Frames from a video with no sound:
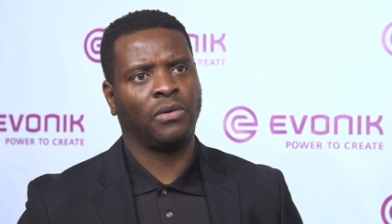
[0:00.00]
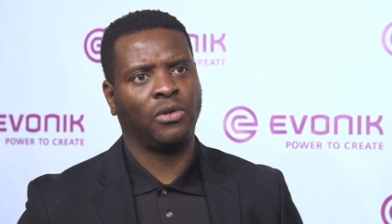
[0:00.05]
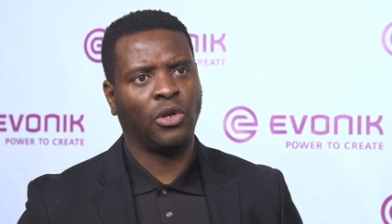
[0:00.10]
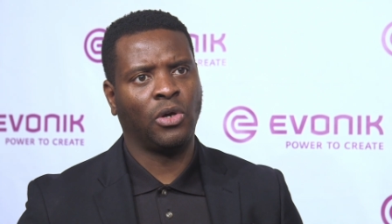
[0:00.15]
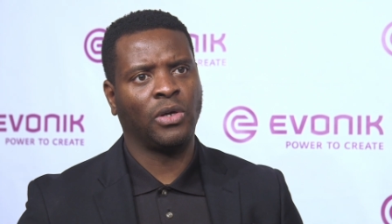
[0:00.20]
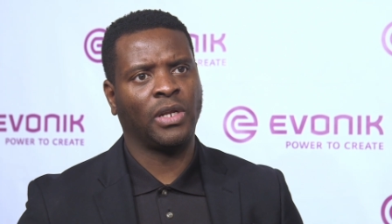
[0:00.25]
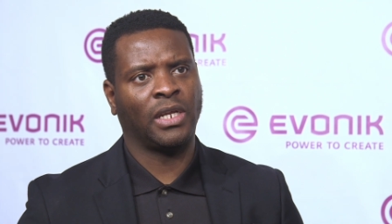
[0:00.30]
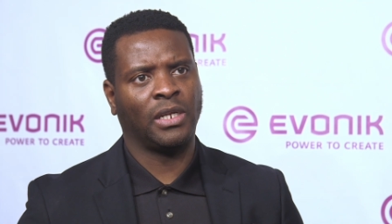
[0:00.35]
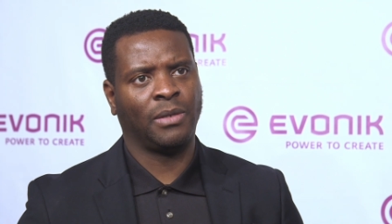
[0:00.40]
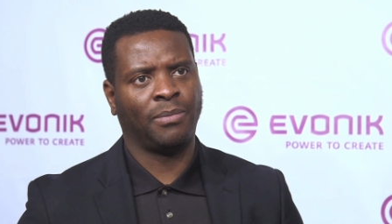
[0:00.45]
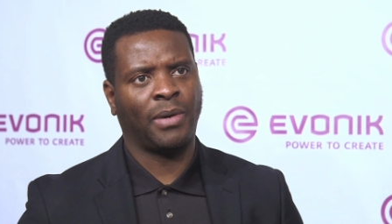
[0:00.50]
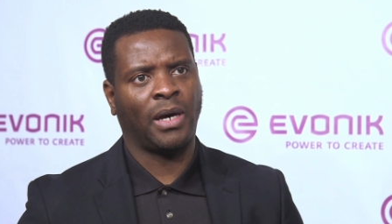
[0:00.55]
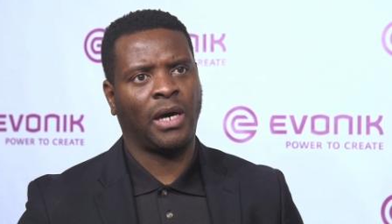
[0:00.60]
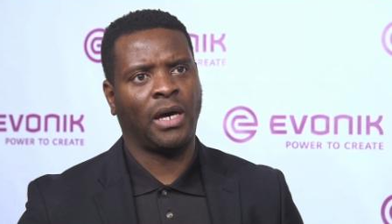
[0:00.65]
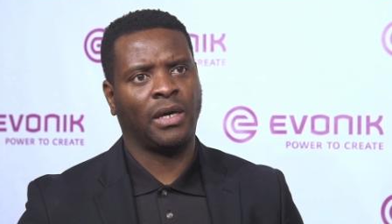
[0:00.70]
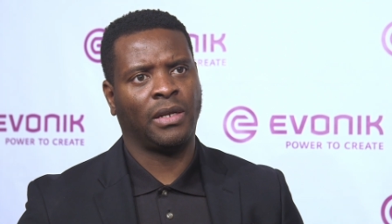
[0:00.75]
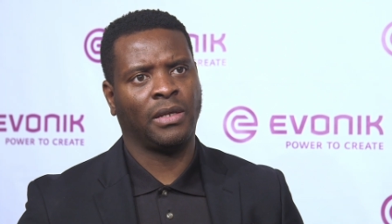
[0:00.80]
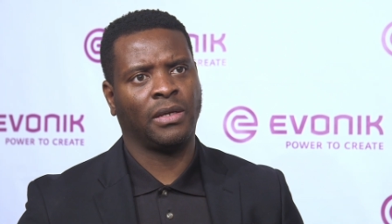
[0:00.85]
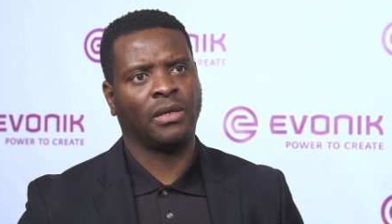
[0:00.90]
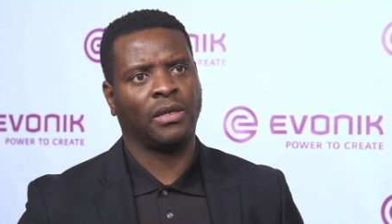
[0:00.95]

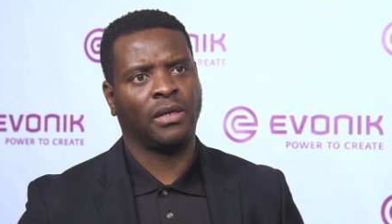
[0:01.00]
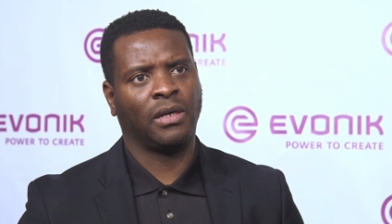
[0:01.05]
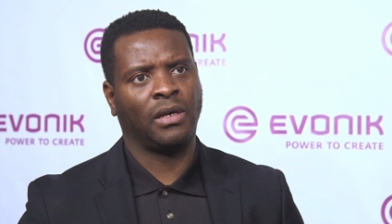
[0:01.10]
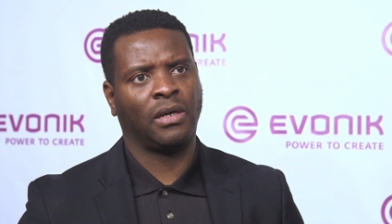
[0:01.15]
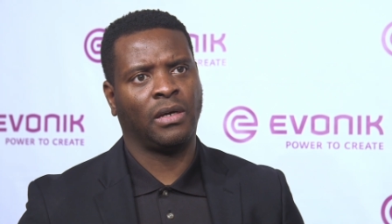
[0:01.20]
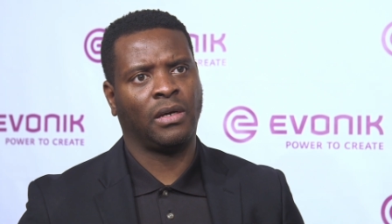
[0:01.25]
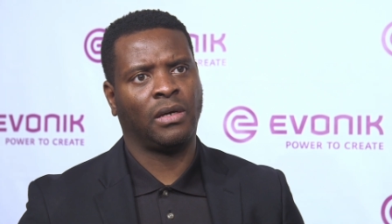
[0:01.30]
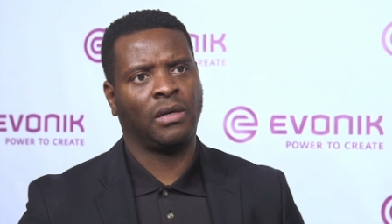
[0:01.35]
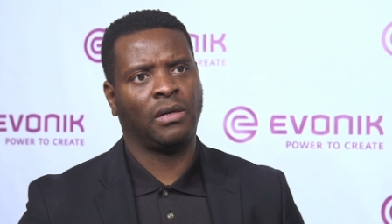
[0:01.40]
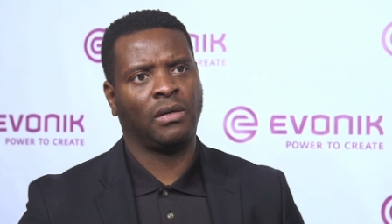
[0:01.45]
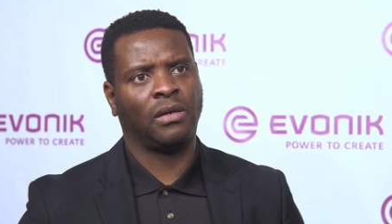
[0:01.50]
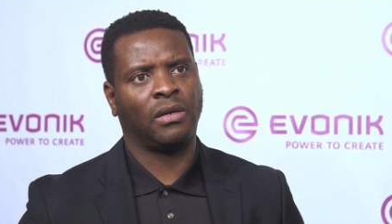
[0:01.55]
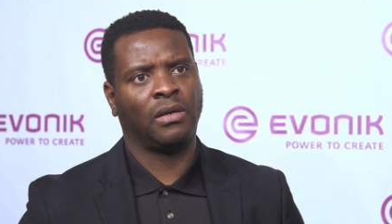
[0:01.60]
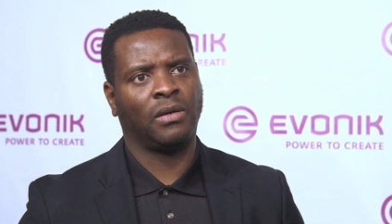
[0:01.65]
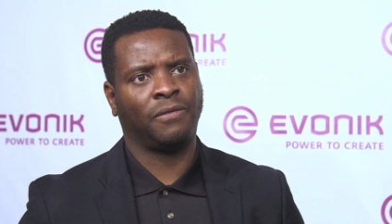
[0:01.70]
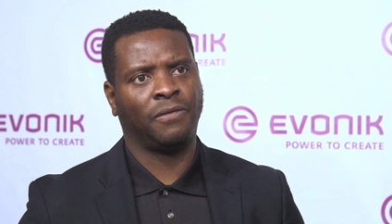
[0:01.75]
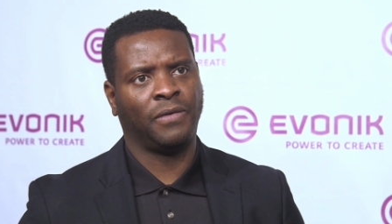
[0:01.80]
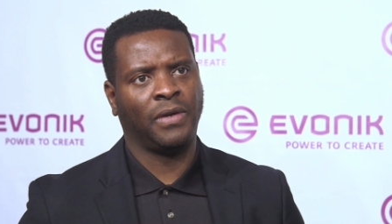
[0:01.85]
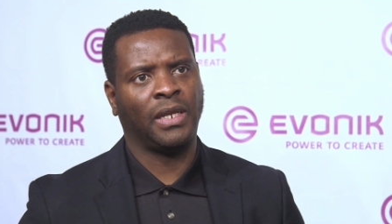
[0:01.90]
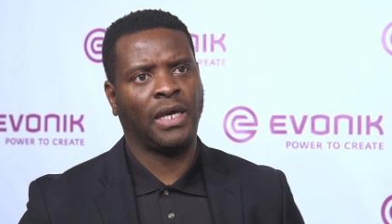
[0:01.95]
non-antibiotic uh,
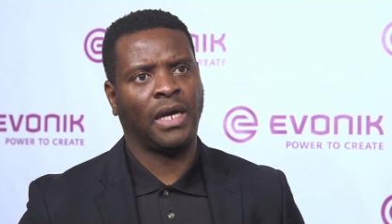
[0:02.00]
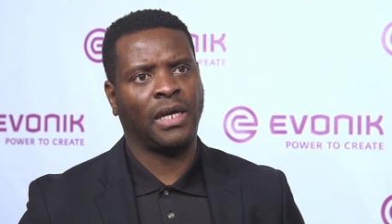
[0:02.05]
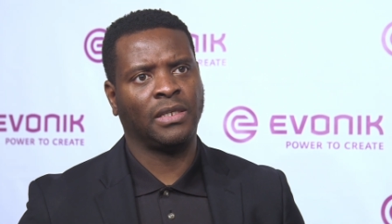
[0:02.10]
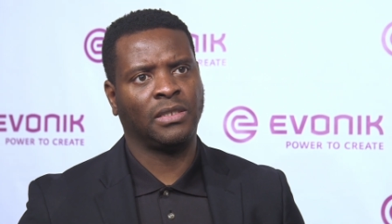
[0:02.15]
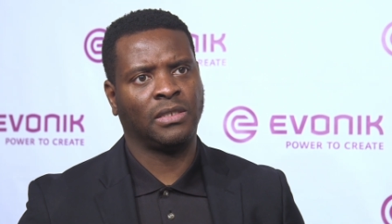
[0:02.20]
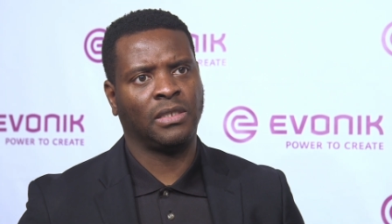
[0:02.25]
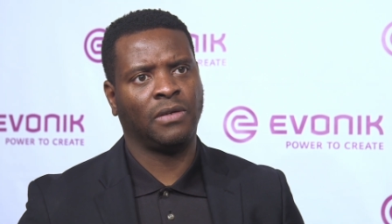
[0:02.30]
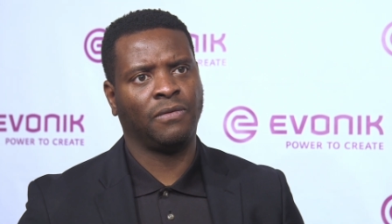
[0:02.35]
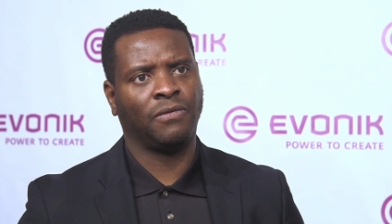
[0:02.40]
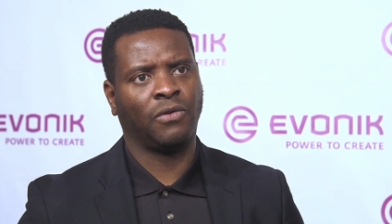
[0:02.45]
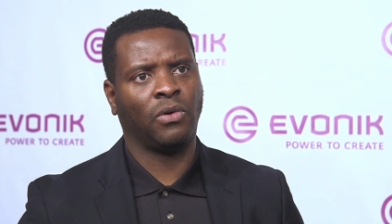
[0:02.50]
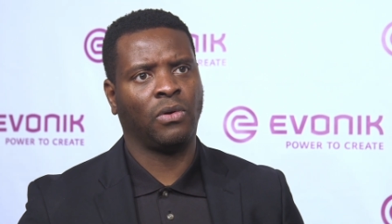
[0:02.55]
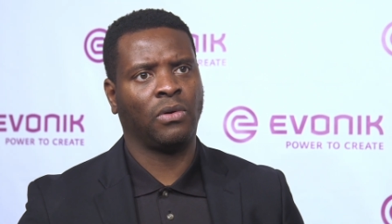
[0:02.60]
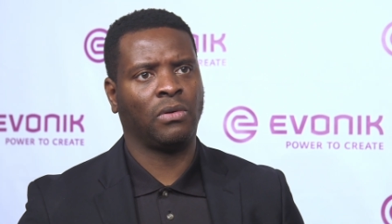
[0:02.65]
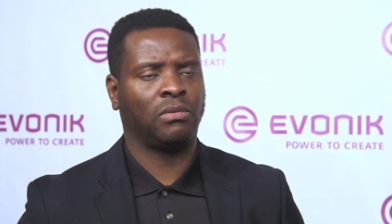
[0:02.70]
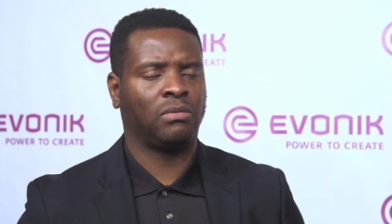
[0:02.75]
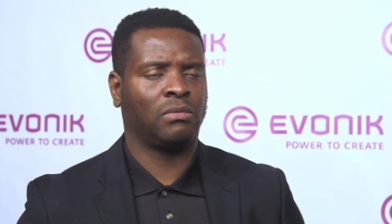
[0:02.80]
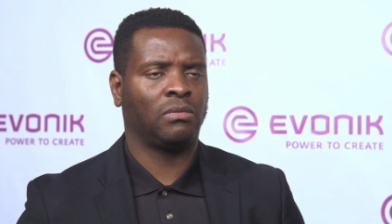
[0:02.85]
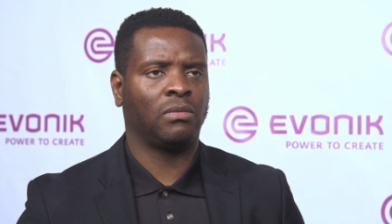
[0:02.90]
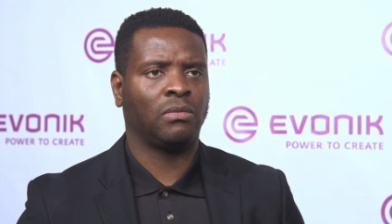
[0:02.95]
feed additive
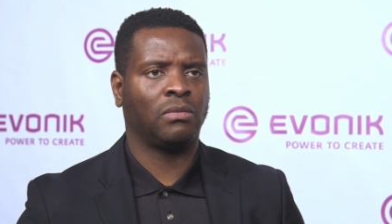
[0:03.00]
or